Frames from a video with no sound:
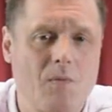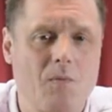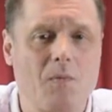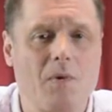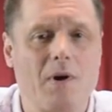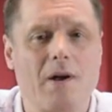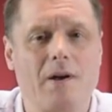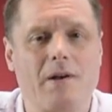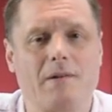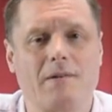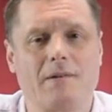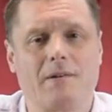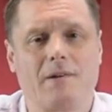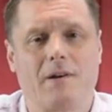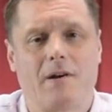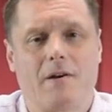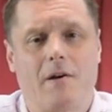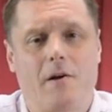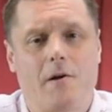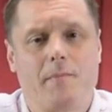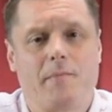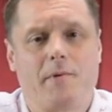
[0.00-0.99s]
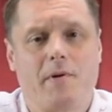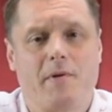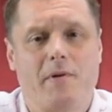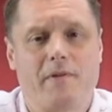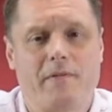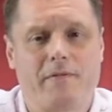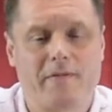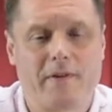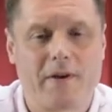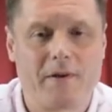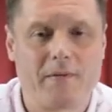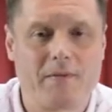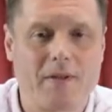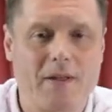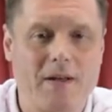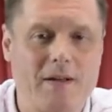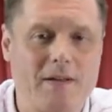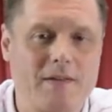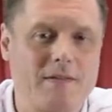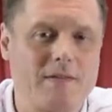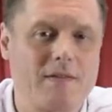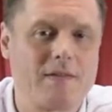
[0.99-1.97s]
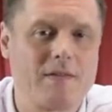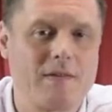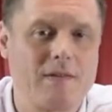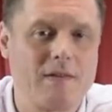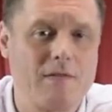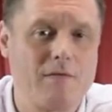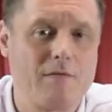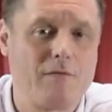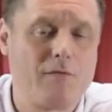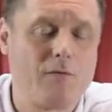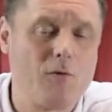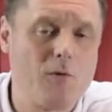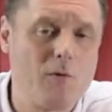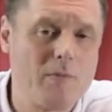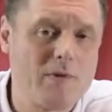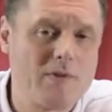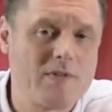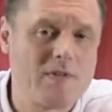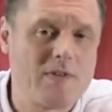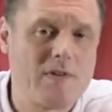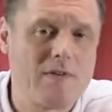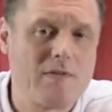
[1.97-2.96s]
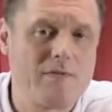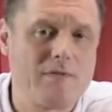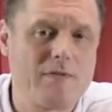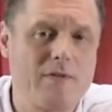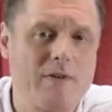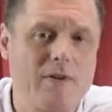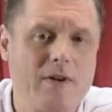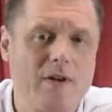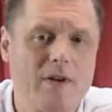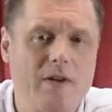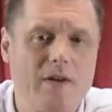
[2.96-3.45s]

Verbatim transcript: Well, I hope you have found that informative